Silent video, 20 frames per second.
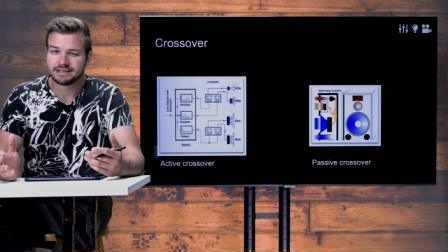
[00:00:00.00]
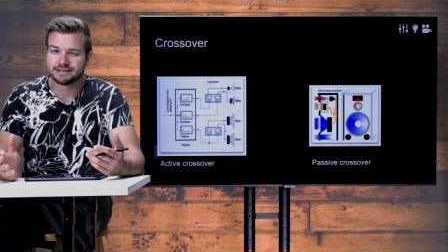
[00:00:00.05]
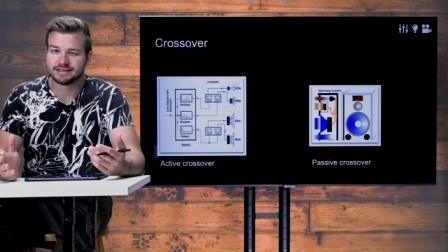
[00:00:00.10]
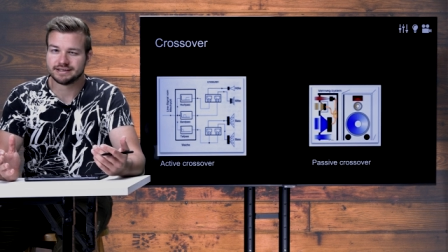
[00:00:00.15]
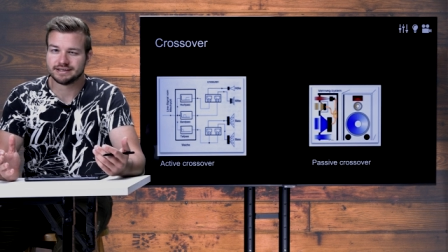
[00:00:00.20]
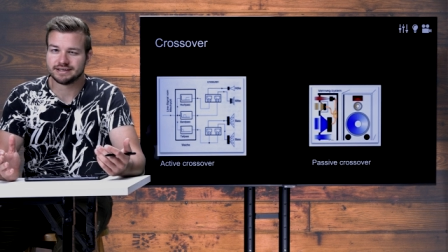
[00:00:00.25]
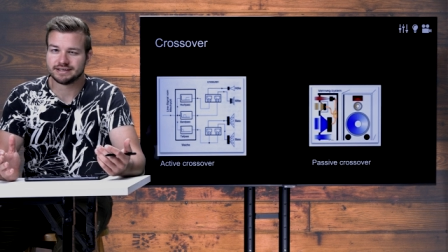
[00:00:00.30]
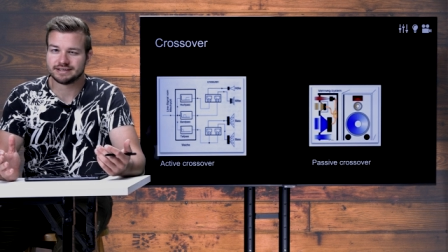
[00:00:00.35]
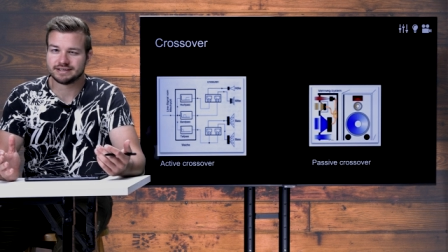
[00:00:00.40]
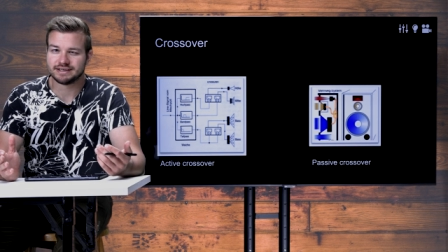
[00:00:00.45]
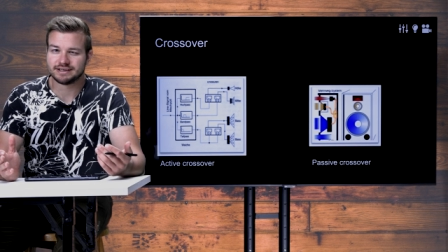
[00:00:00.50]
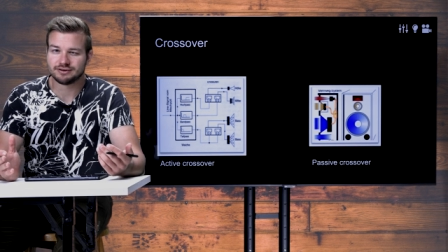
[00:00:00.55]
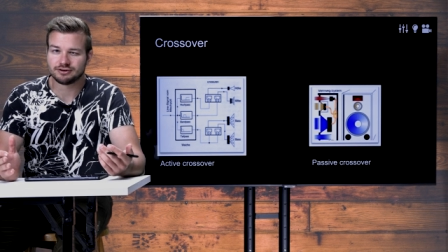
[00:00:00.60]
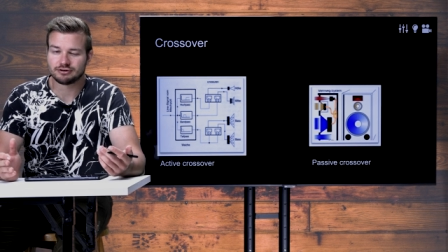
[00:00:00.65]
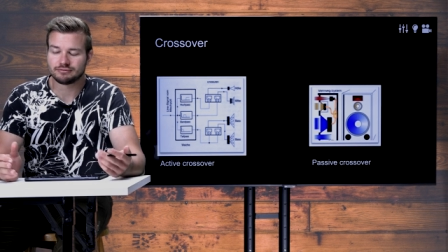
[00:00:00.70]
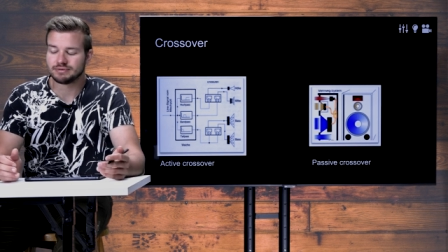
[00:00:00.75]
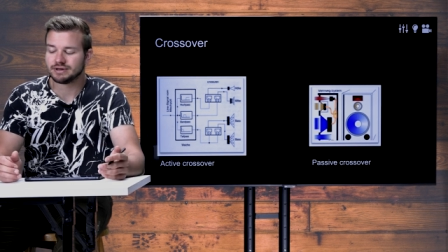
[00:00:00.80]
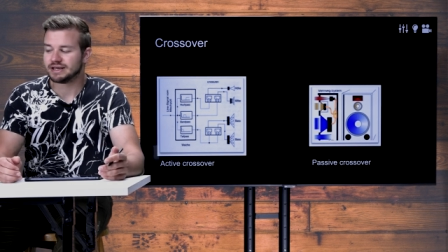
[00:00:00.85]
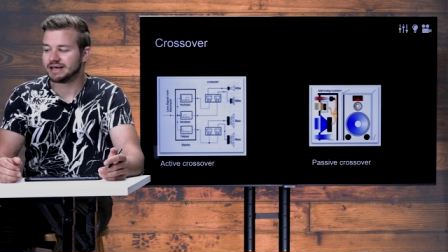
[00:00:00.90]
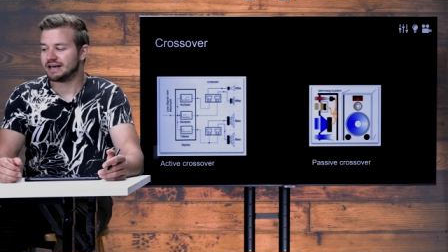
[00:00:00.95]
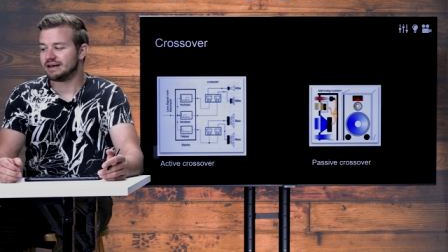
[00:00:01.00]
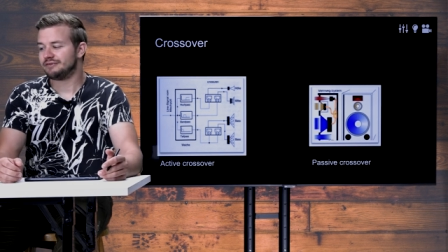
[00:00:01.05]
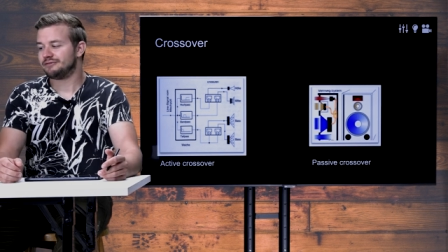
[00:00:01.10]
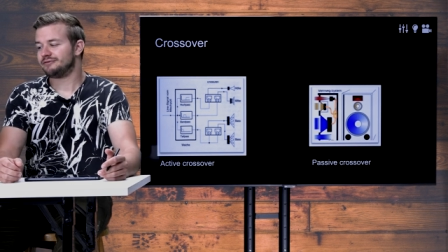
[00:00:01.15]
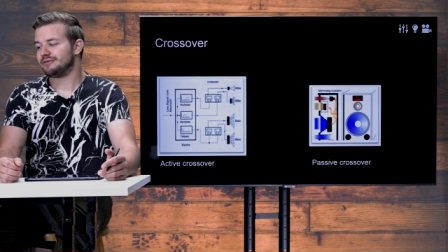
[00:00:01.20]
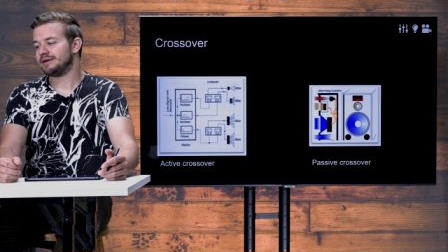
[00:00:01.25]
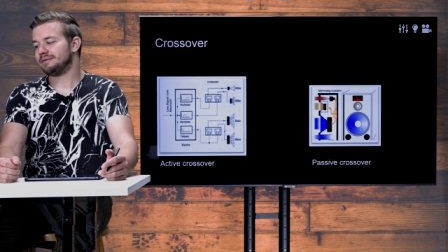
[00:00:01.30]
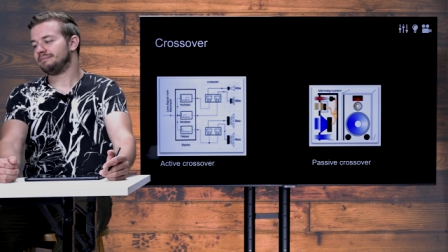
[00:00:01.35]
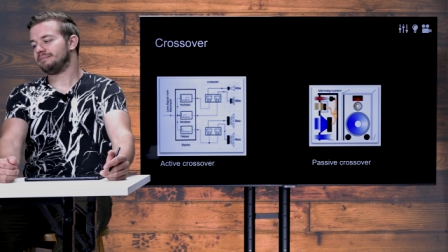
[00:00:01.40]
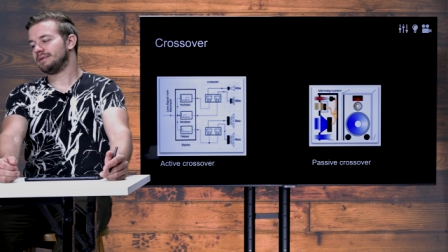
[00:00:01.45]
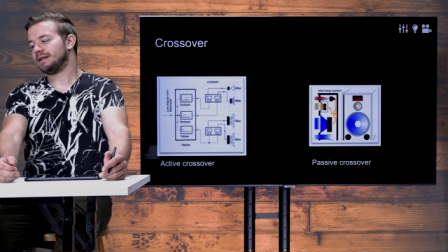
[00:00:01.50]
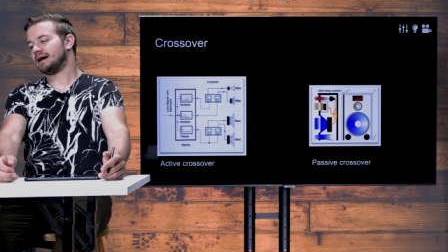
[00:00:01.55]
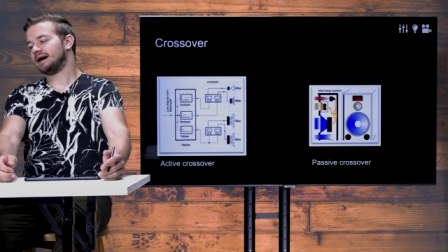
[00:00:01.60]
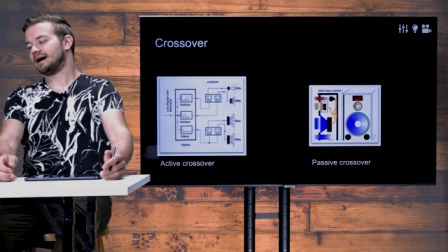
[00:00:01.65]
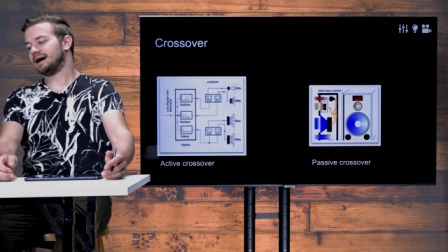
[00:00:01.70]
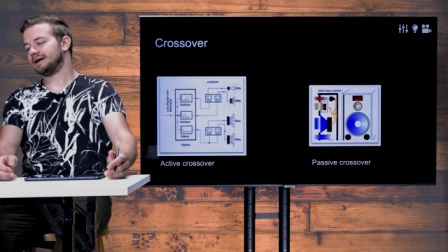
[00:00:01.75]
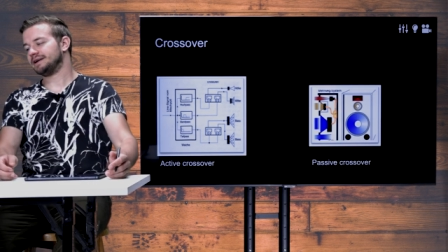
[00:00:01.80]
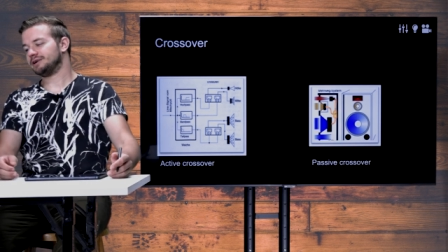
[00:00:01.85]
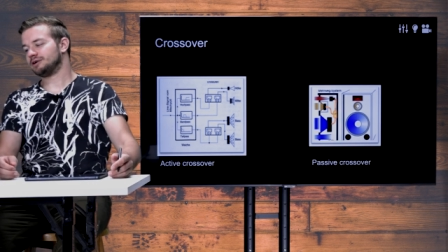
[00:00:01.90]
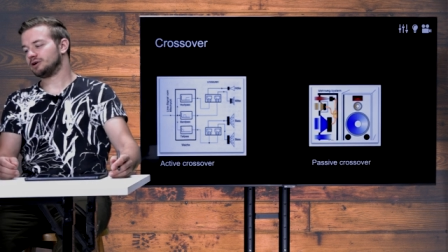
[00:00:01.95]
They, they normally have a, a
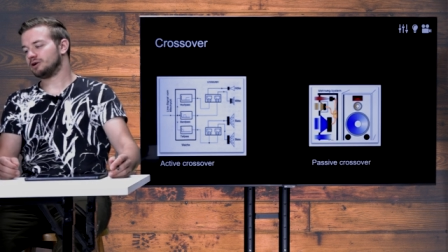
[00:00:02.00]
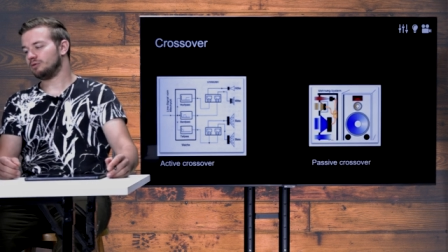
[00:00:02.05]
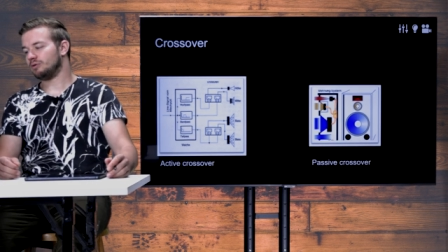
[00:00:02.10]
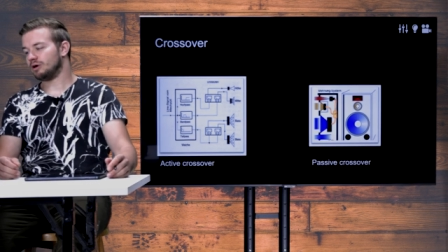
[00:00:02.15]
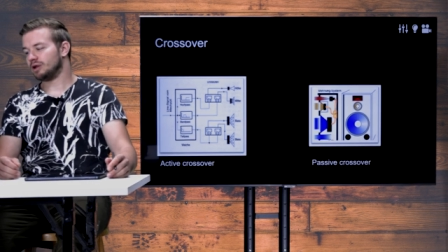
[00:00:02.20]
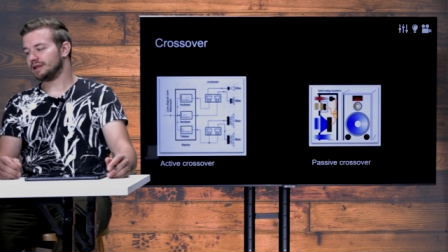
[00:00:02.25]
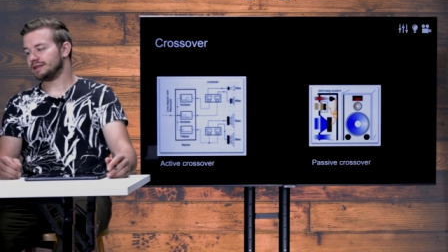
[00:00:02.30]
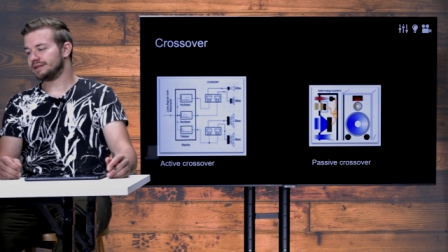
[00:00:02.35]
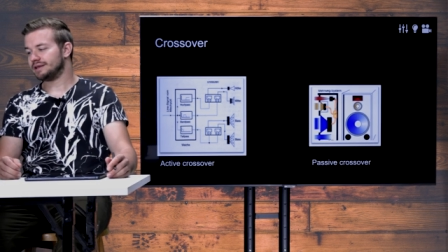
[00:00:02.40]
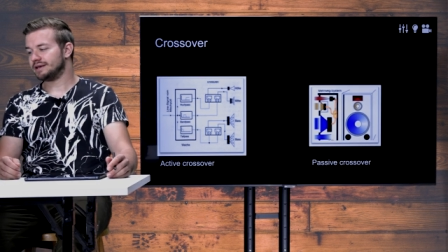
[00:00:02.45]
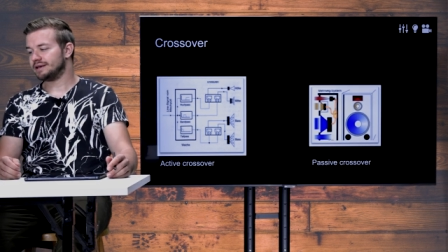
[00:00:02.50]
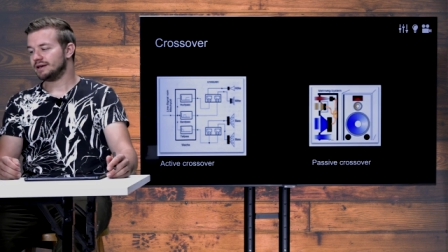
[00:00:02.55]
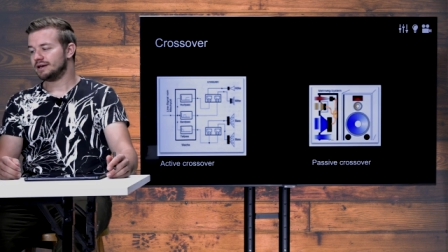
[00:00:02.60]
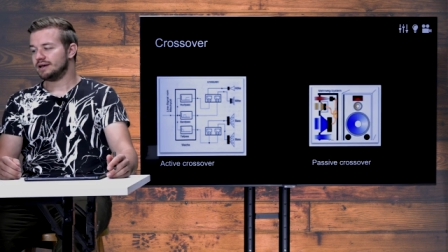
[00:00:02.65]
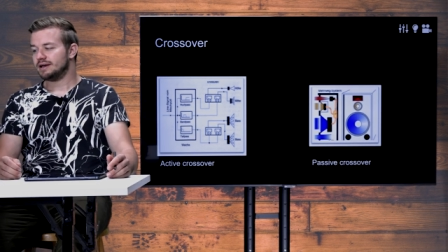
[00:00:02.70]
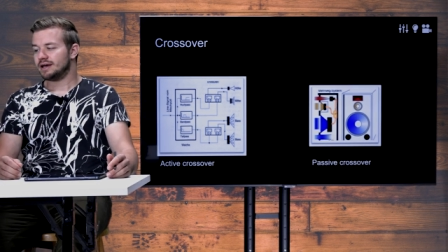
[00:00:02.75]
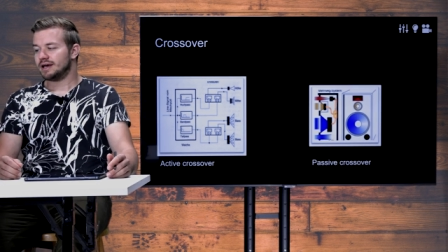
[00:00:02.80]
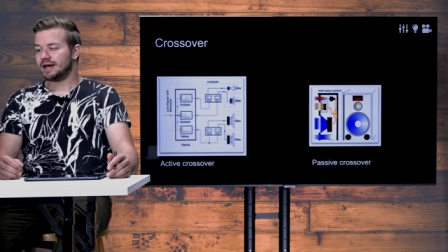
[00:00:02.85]
higher quality